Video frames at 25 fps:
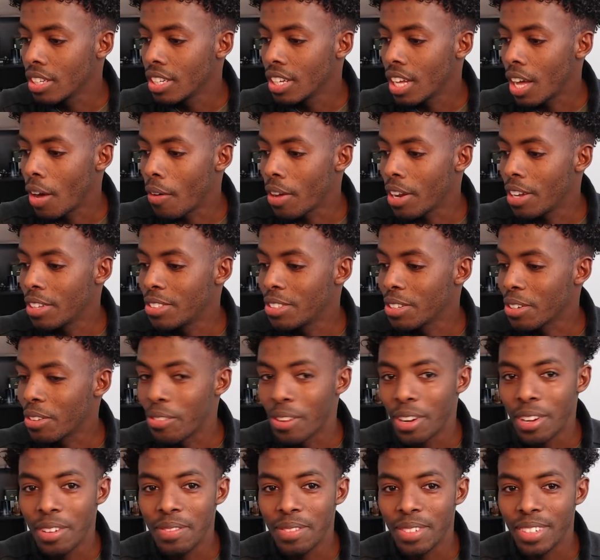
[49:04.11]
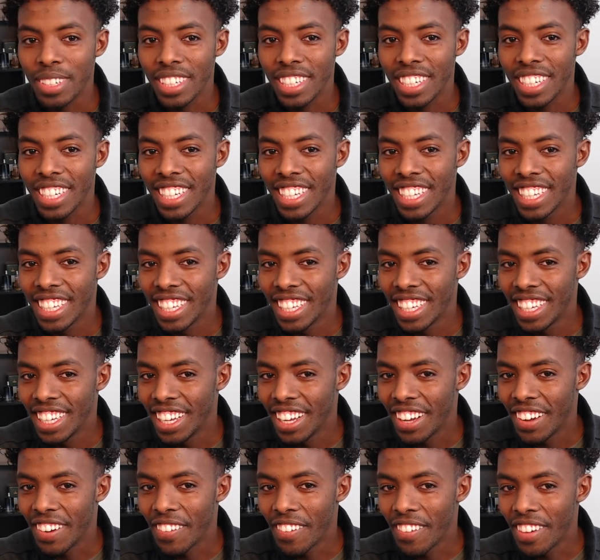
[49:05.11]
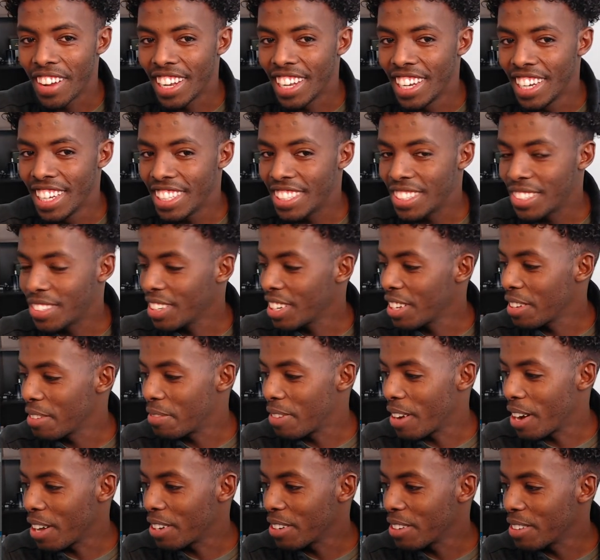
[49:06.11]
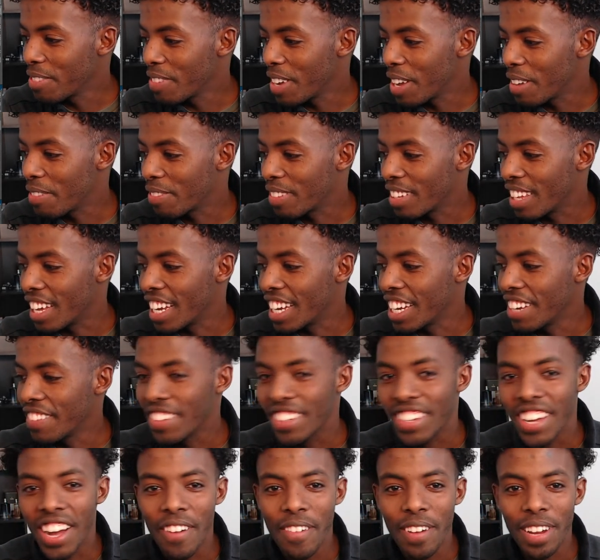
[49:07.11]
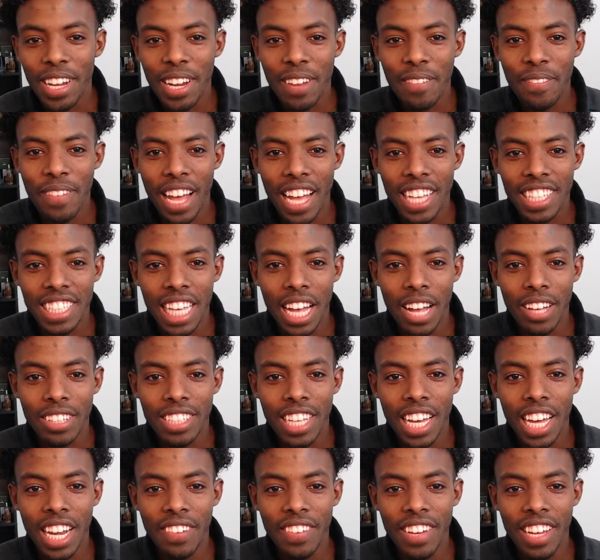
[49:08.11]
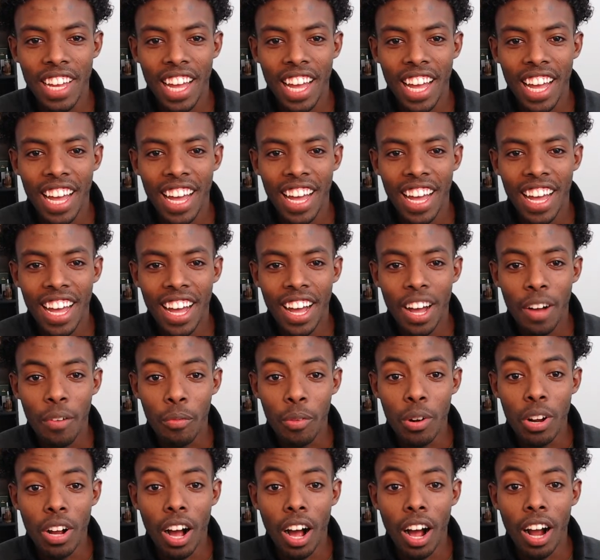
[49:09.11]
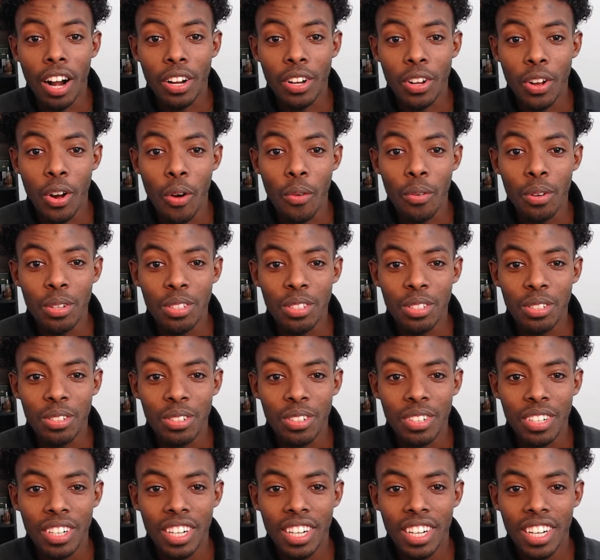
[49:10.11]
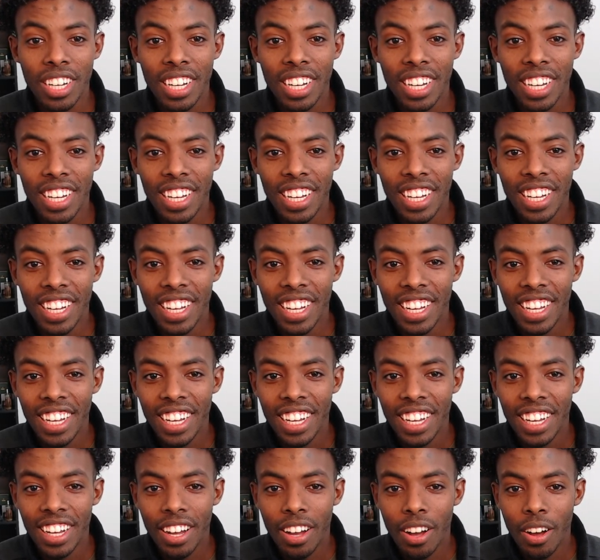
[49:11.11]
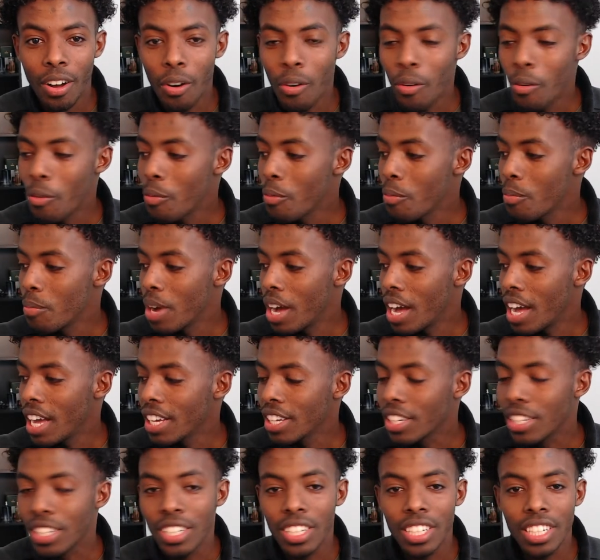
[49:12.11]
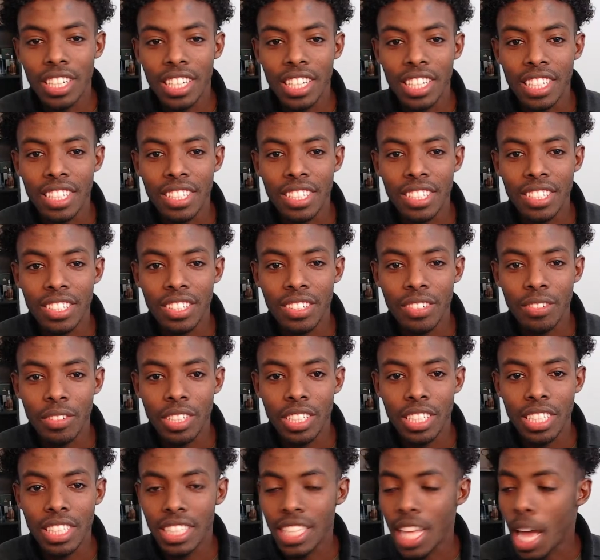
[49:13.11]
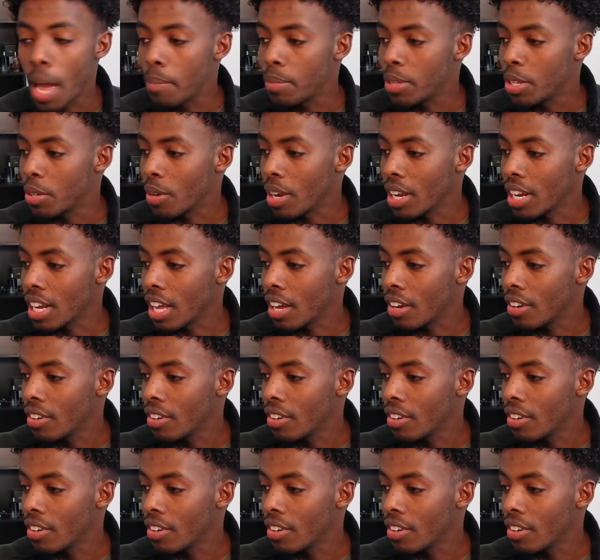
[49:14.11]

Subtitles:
I took one put. Literally following my plan. Here we go. We're gonna pass outside of it. We are going to. Oh my goodness. We just tapped it right now.